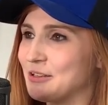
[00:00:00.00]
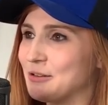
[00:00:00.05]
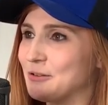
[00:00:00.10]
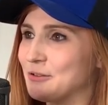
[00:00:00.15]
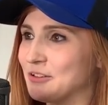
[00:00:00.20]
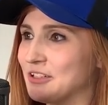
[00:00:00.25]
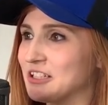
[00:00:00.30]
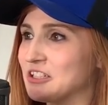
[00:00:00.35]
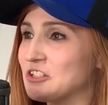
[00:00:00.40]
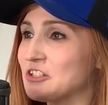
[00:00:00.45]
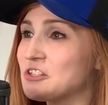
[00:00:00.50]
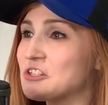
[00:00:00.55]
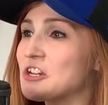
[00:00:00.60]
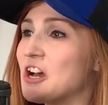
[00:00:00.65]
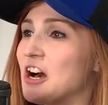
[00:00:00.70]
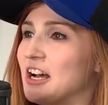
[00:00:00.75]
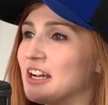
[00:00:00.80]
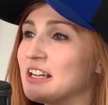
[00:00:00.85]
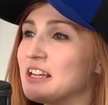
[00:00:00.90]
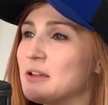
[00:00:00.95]
So like just
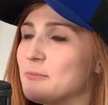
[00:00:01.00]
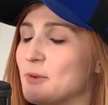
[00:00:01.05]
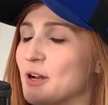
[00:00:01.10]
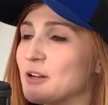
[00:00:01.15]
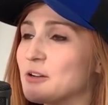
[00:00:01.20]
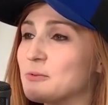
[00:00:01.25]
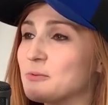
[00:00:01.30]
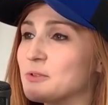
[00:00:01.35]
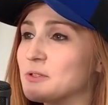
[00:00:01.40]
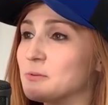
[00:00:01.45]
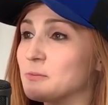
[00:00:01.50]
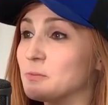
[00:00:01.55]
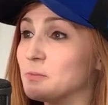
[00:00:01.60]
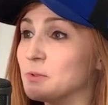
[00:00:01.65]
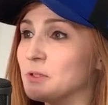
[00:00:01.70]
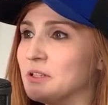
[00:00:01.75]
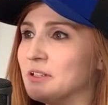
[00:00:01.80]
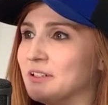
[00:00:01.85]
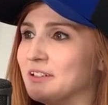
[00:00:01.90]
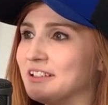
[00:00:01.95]
talking about it was
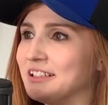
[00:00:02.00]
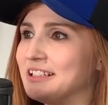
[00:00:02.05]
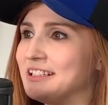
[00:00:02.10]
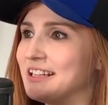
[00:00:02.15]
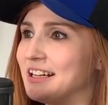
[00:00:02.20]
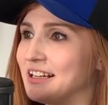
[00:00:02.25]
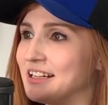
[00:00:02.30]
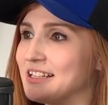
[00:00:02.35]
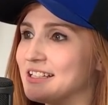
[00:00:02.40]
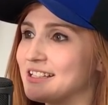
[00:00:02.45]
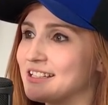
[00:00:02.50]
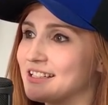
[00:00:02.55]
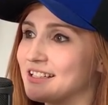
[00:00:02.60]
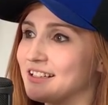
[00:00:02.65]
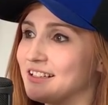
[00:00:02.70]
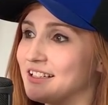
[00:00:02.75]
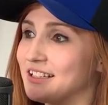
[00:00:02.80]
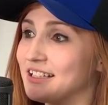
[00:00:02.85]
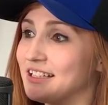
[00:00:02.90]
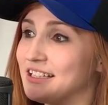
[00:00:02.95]
really nice
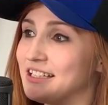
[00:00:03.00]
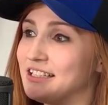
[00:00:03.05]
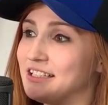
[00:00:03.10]
to like